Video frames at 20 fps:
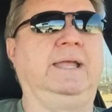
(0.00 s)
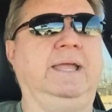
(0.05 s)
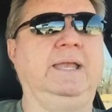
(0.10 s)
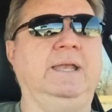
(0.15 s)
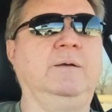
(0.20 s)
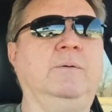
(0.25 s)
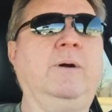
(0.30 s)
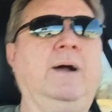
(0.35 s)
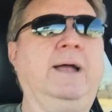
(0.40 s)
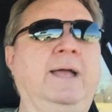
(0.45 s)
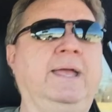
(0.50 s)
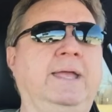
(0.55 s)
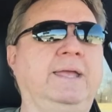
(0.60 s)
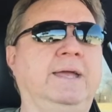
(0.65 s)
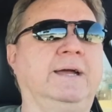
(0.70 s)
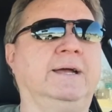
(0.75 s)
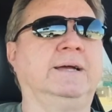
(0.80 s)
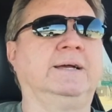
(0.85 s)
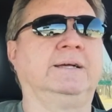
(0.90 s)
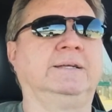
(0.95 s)

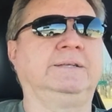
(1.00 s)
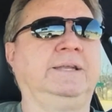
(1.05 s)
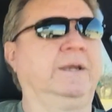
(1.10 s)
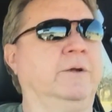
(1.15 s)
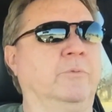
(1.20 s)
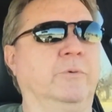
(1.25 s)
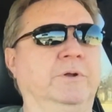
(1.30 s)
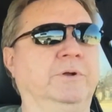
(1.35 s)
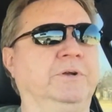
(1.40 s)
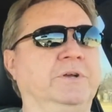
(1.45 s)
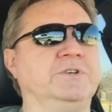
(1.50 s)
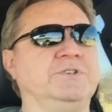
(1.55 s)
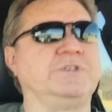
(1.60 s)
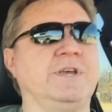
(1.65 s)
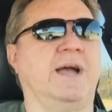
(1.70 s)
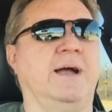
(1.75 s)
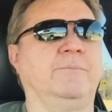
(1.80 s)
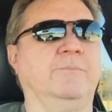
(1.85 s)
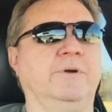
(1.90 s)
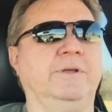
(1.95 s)
Anyway, did a real good
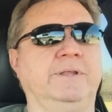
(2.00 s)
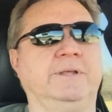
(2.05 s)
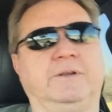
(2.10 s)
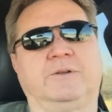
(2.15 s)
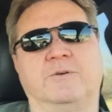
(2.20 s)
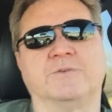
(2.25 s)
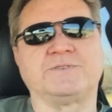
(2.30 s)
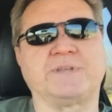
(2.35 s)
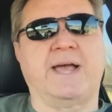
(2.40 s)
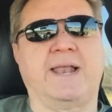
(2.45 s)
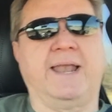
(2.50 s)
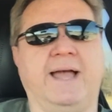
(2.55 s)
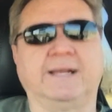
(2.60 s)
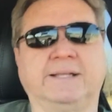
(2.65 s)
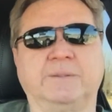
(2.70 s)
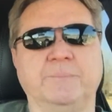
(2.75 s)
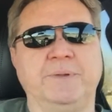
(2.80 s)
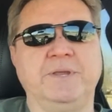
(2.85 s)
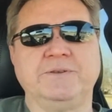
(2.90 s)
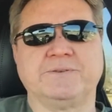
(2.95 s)
job with it. Of course, I
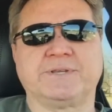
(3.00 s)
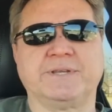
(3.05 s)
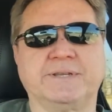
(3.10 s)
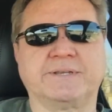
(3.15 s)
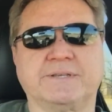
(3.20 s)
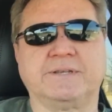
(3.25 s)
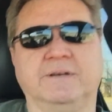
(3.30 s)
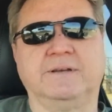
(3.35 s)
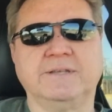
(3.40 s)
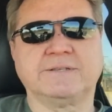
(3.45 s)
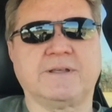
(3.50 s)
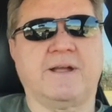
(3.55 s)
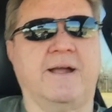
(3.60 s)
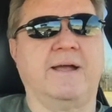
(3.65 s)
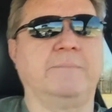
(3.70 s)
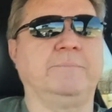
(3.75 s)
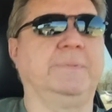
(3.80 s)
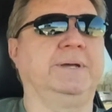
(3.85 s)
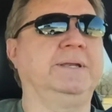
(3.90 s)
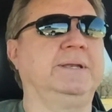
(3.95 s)
like the music, so it's
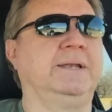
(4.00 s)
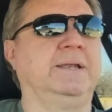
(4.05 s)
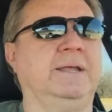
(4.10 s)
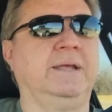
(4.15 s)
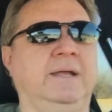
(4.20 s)
alright. But